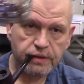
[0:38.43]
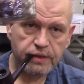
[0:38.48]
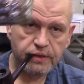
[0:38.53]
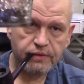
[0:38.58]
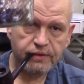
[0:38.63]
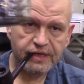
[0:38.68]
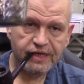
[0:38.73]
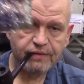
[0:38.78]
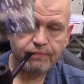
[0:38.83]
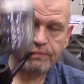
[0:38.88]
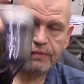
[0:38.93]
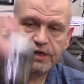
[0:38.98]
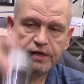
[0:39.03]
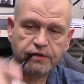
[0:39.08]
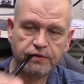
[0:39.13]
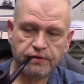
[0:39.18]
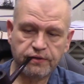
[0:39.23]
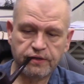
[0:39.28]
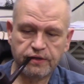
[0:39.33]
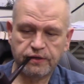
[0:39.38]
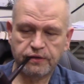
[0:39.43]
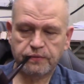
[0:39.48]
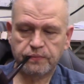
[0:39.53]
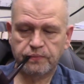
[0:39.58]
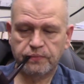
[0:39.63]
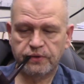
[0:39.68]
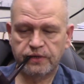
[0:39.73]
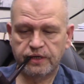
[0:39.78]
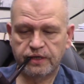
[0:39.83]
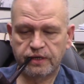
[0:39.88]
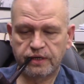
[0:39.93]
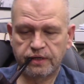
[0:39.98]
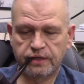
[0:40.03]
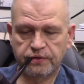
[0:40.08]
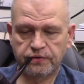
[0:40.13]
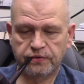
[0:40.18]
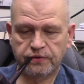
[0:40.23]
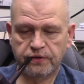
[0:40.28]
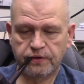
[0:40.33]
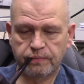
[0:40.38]
I don't have much of this, but it
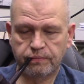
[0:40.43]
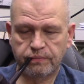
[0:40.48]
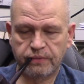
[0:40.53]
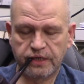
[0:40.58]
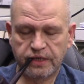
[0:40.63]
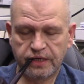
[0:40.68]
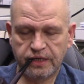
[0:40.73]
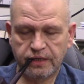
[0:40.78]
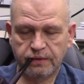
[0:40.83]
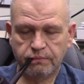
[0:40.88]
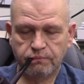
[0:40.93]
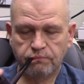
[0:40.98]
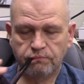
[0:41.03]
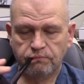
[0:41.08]
is some uh,